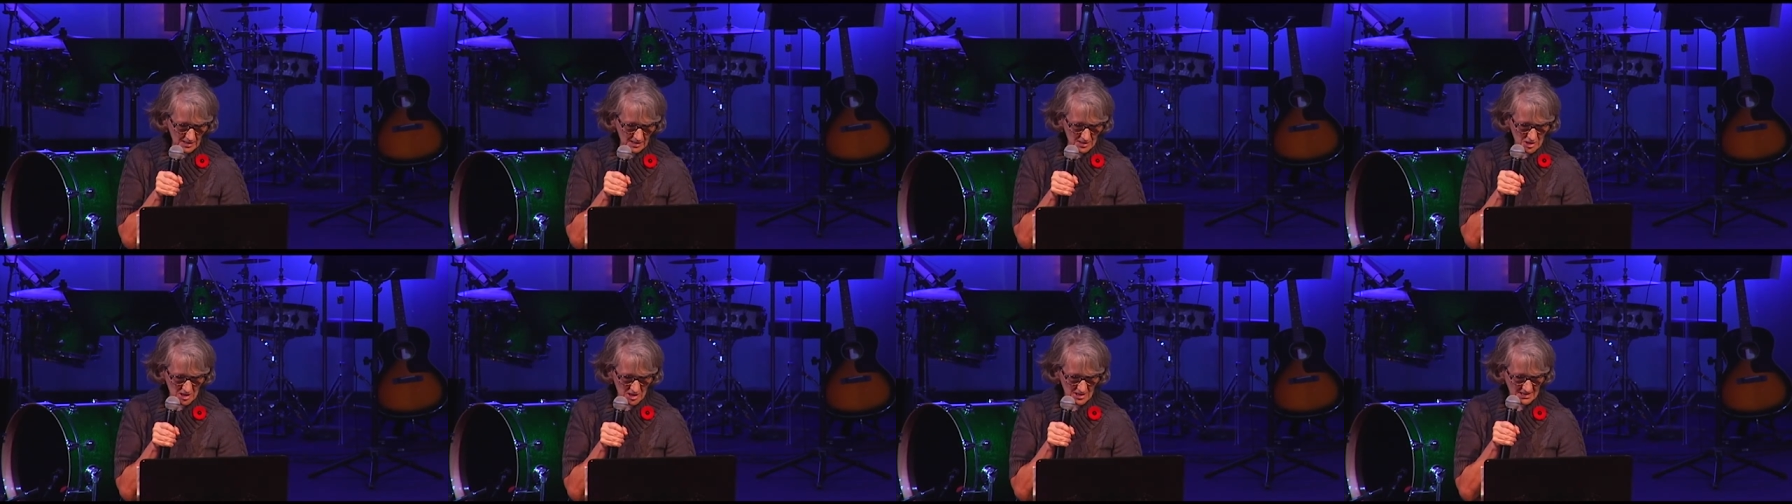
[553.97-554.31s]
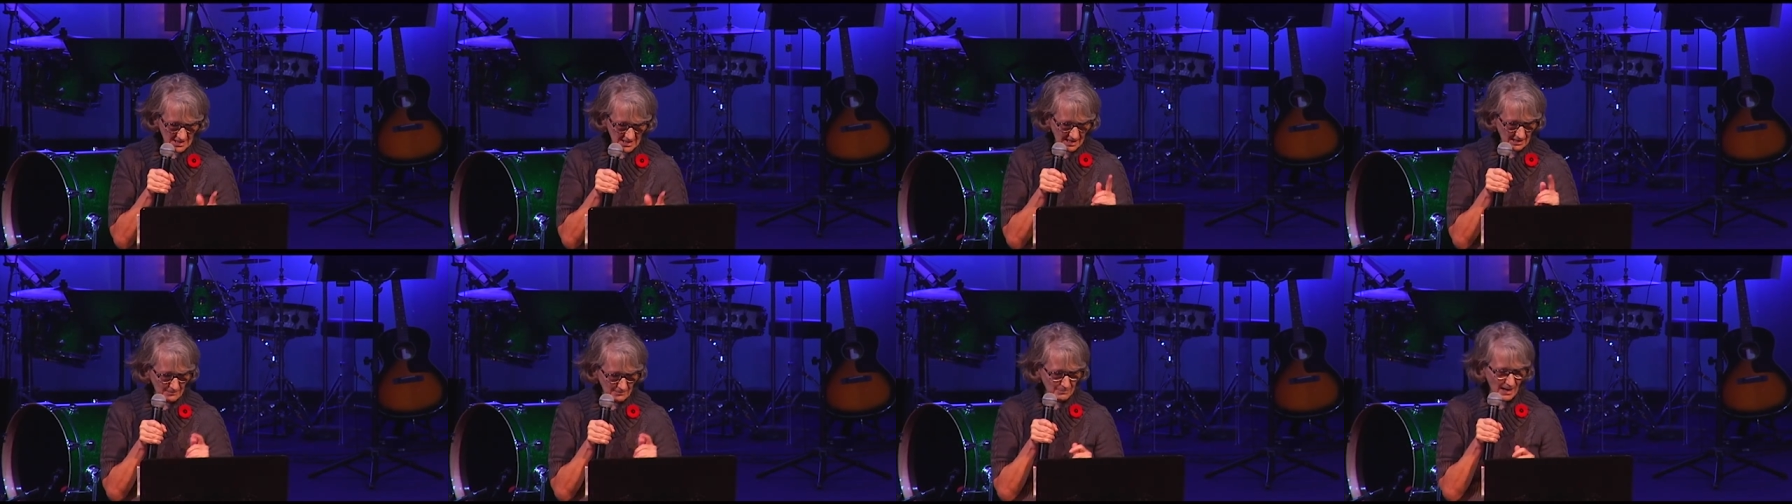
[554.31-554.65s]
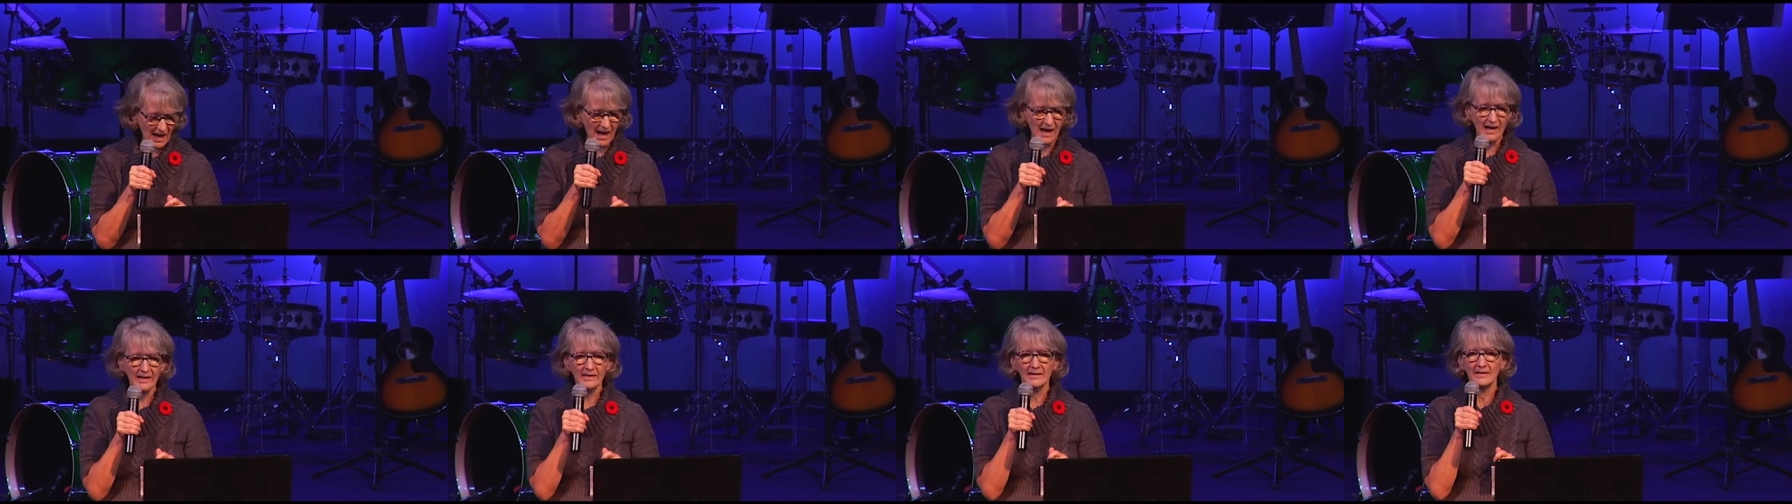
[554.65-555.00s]
just came
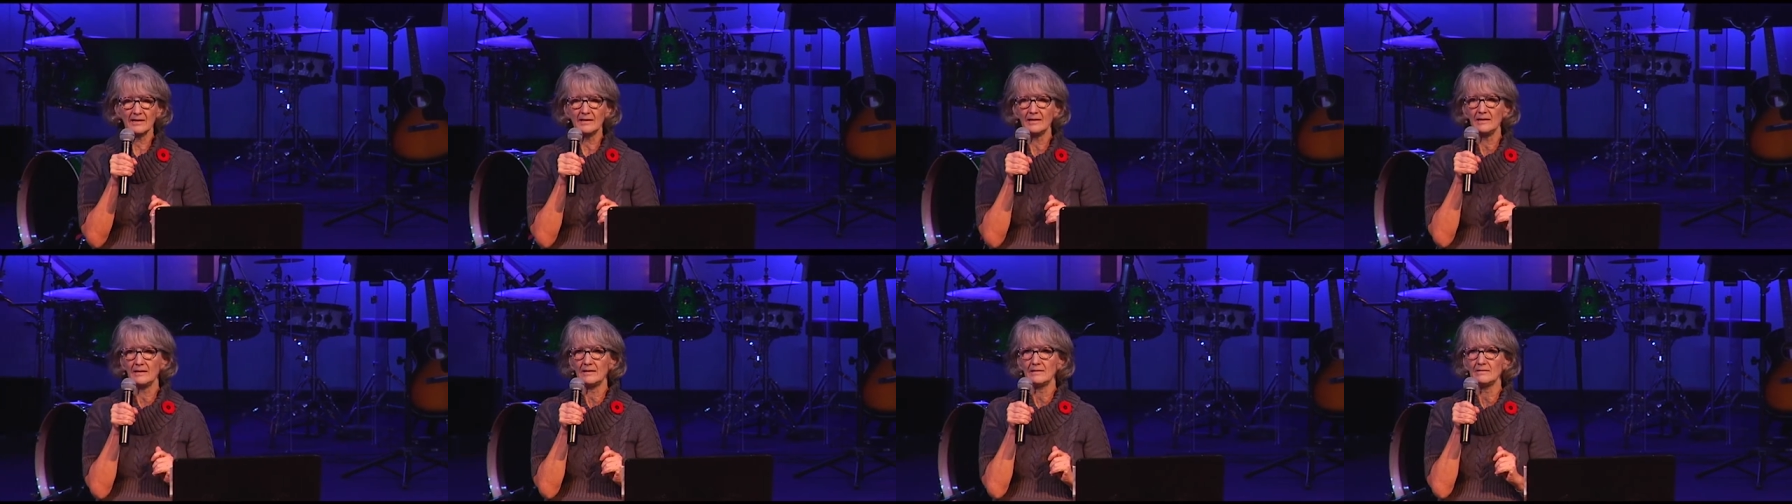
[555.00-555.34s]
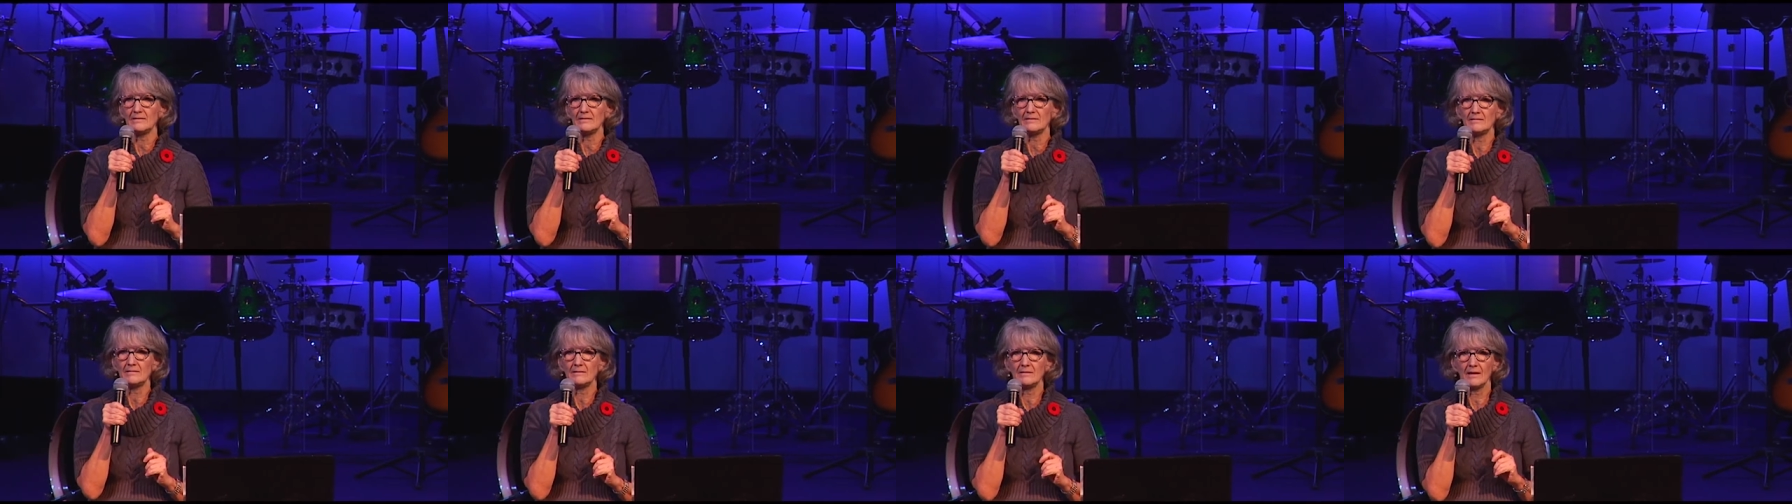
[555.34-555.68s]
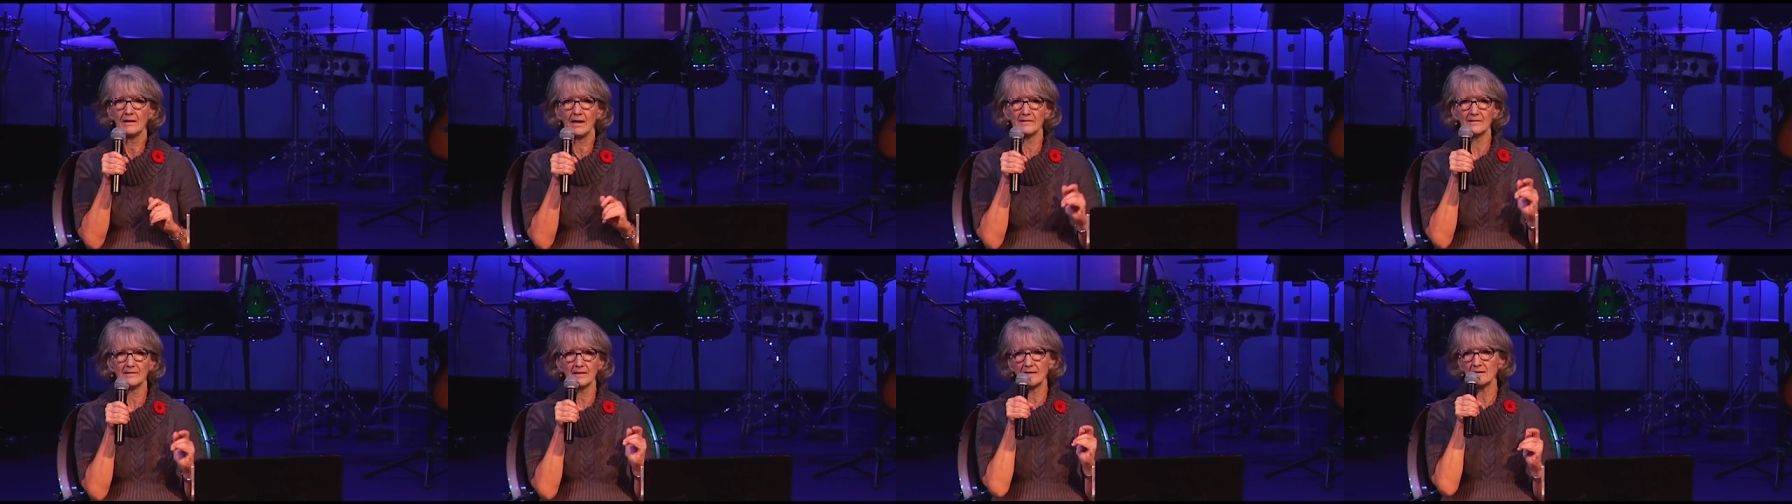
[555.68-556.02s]
back
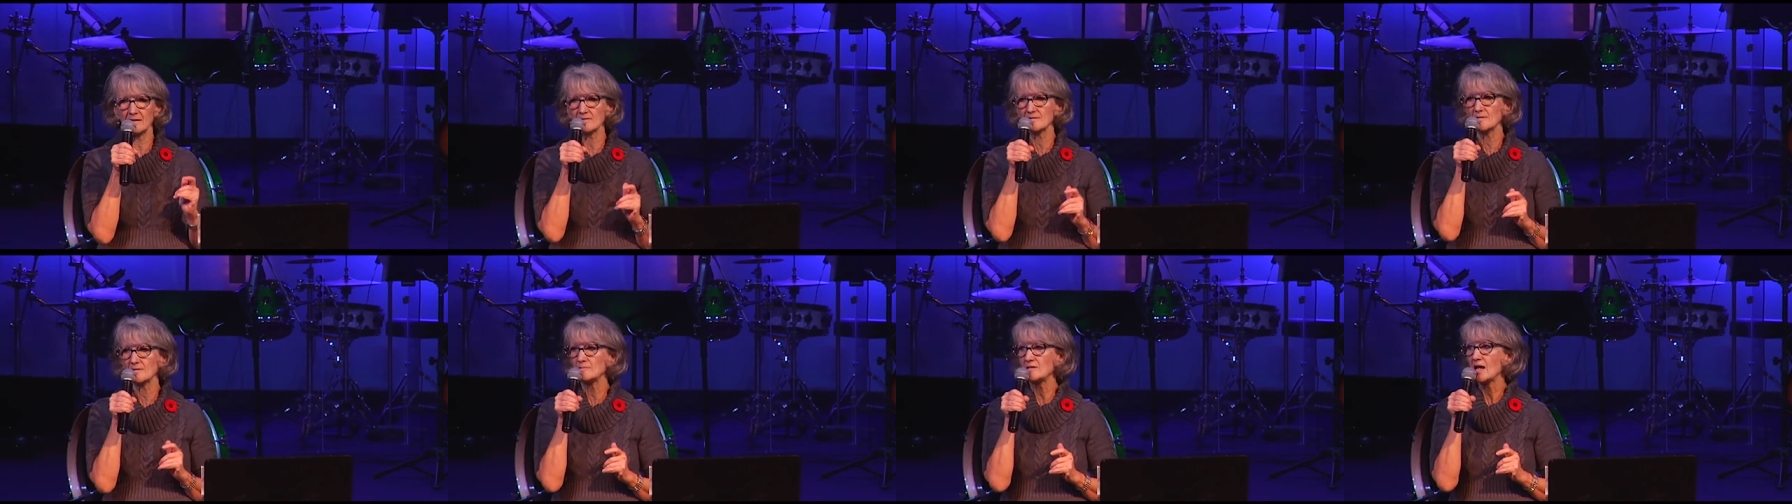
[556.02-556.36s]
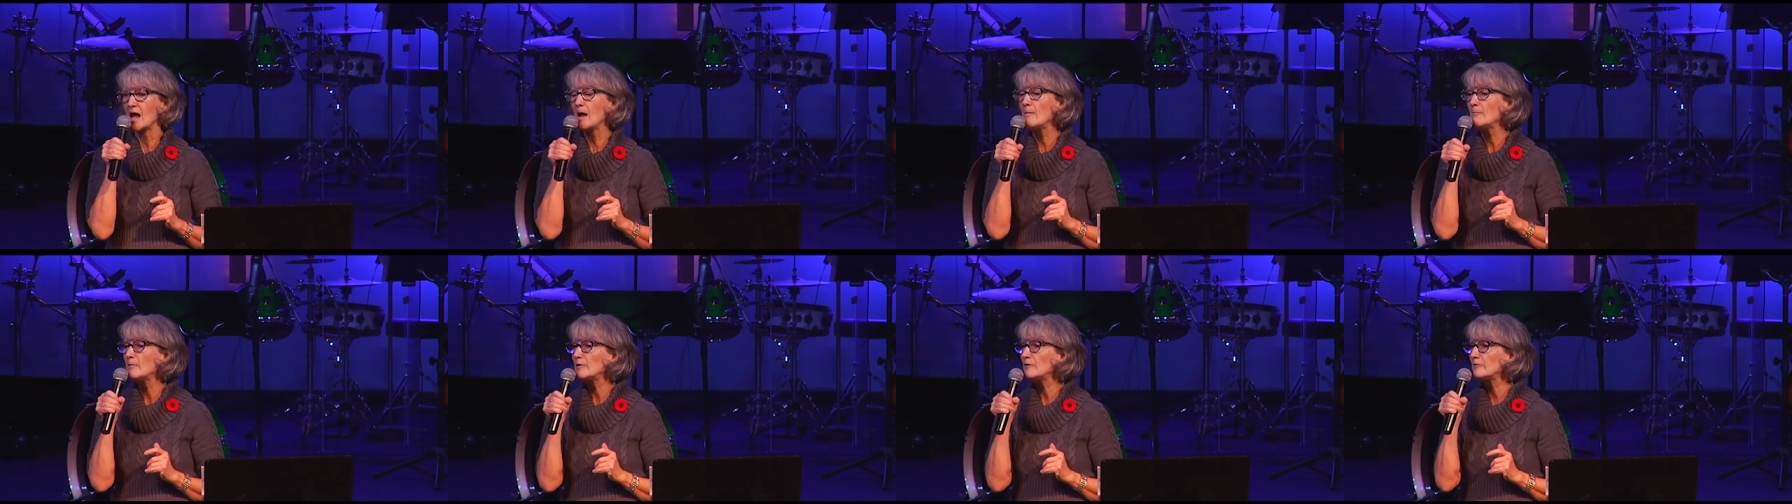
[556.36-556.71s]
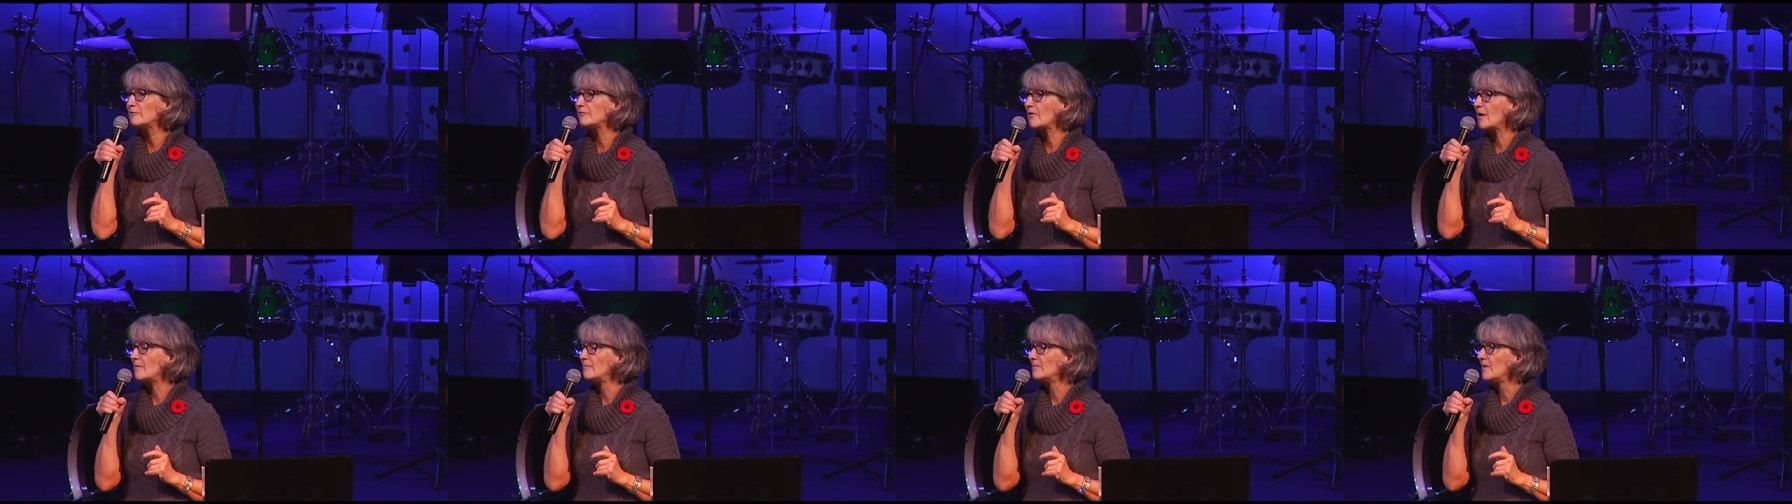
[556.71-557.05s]
at the end of September
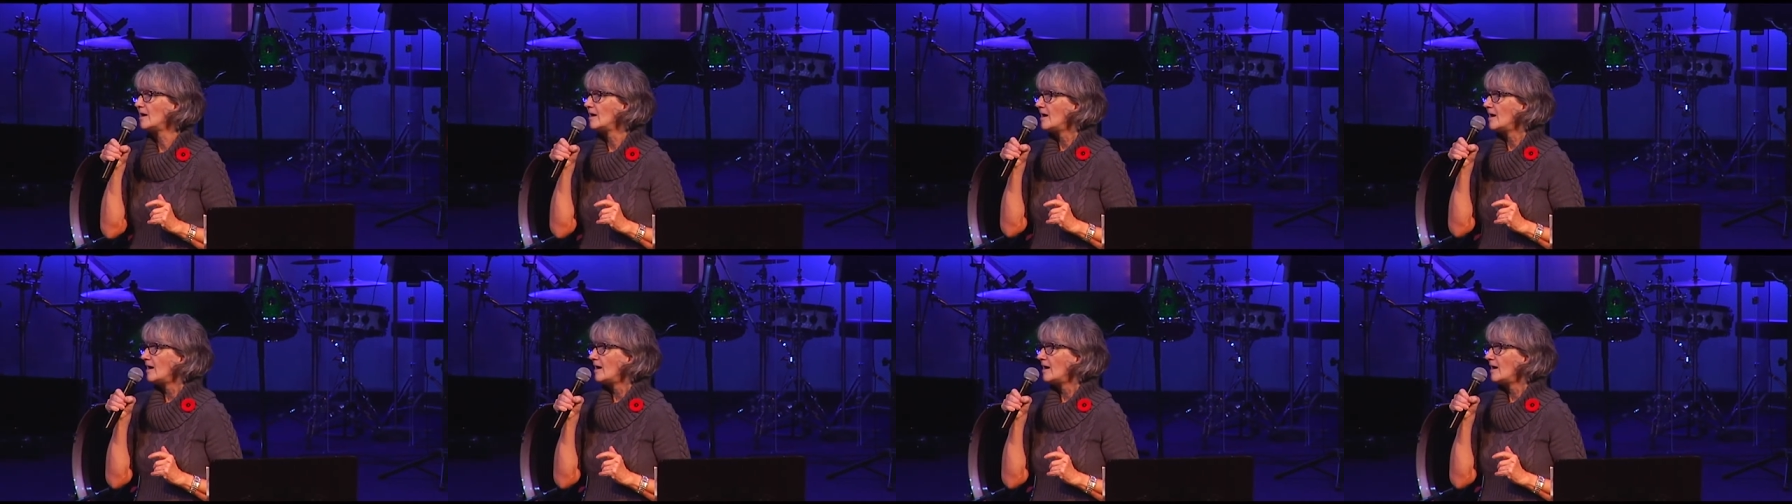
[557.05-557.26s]
from